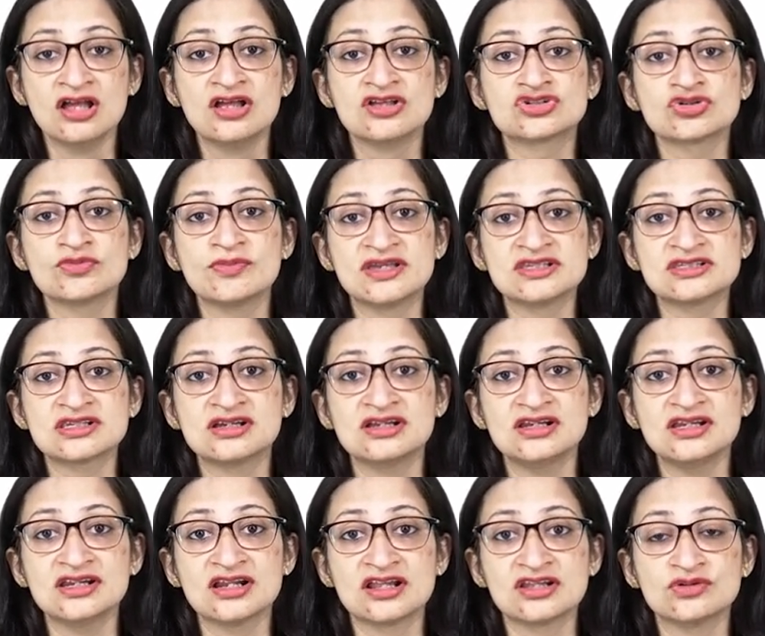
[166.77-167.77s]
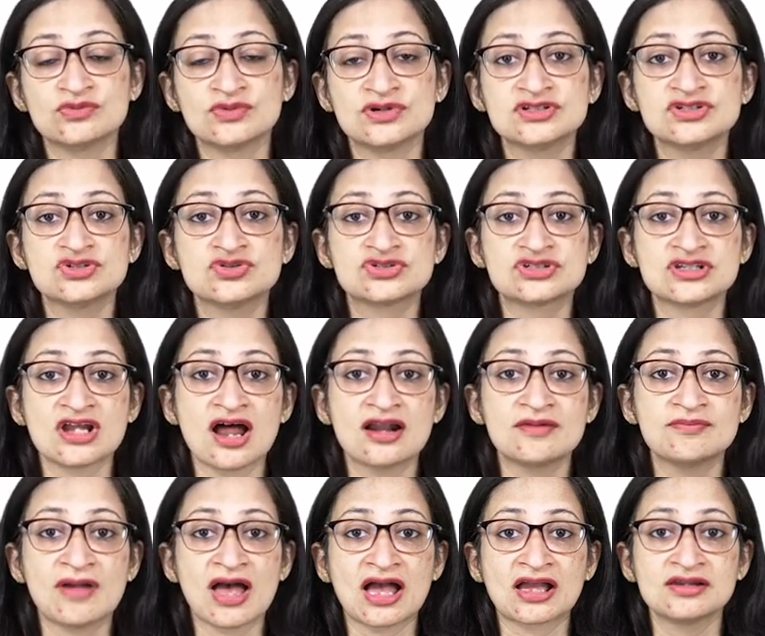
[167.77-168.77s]
so basically in other words you
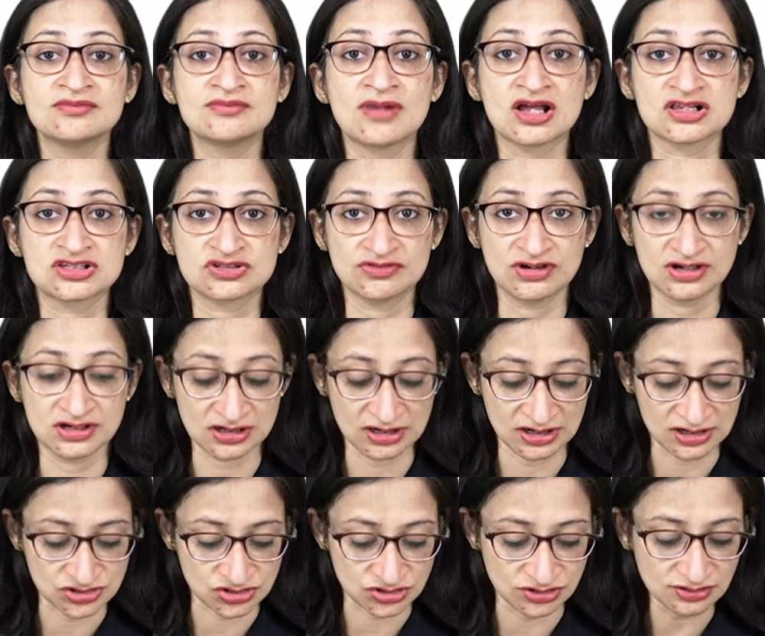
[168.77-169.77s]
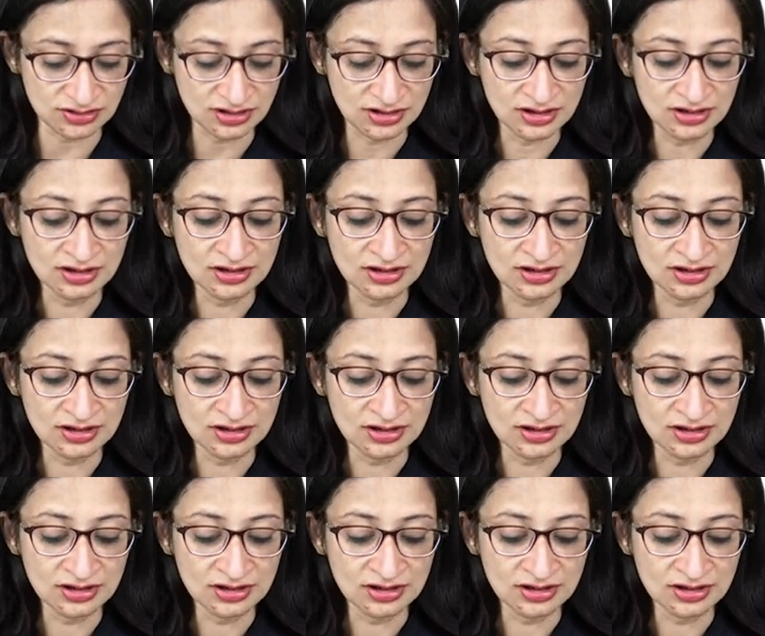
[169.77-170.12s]
start bag and mask ventilation